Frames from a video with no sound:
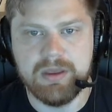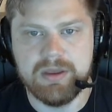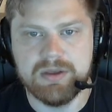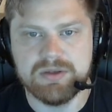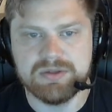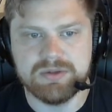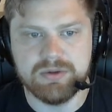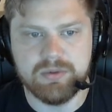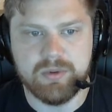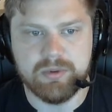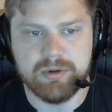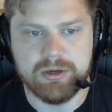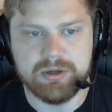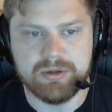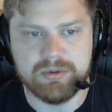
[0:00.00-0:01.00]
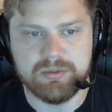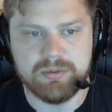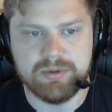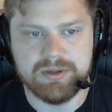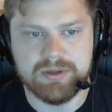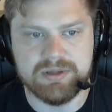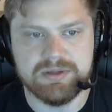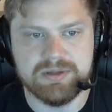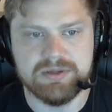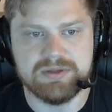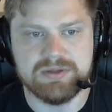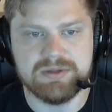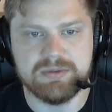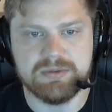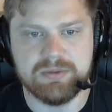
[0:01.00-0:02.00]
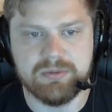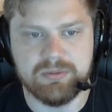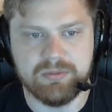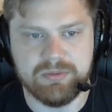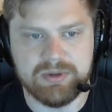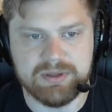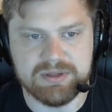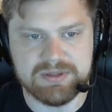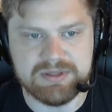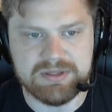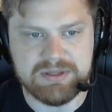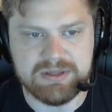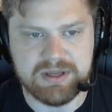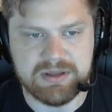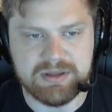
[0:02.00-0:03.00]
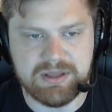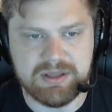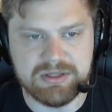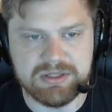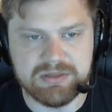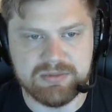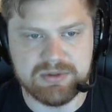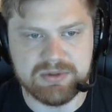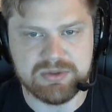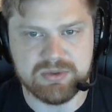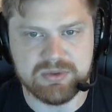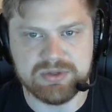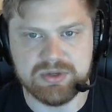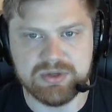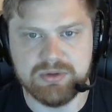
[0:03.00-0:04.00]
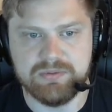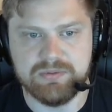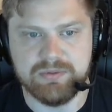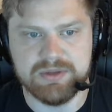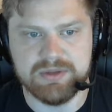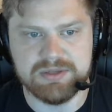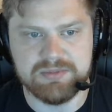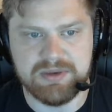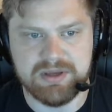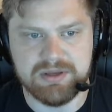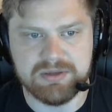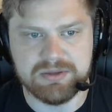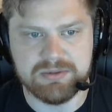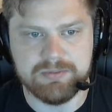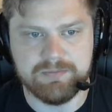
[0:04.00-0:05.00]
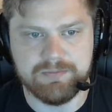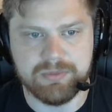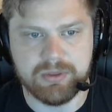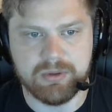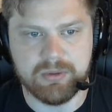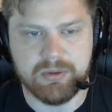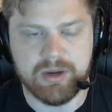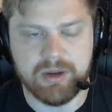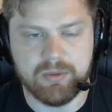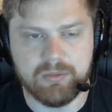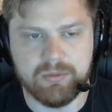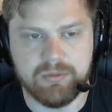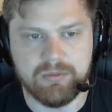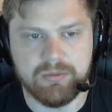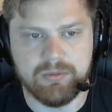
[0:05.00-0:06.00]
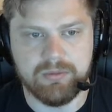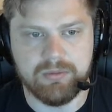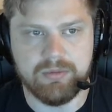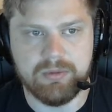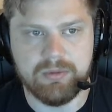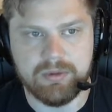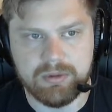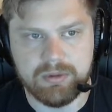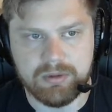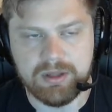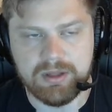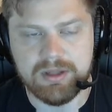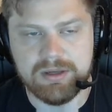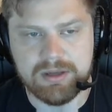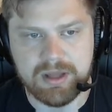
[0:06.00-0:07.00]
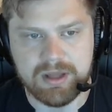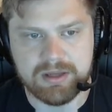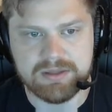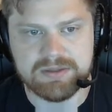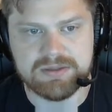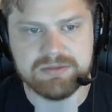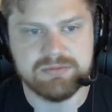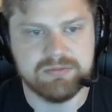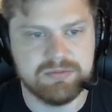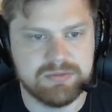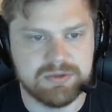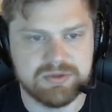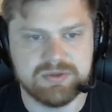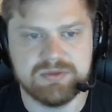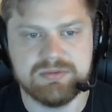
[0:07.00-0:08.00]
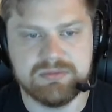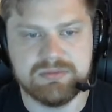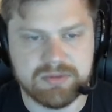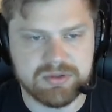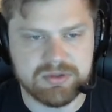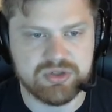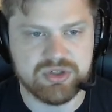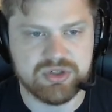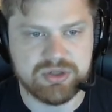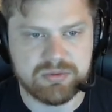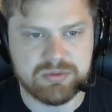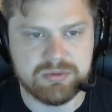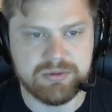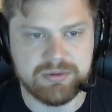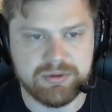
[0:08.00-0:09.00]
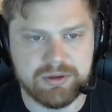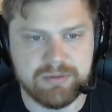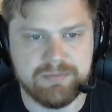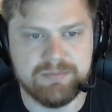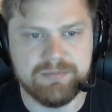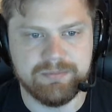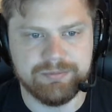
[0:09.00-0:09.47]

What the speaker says: So what we're going to do is we can see now the HTML source code for this page. Now, in Natas, just as a general rule of thumb,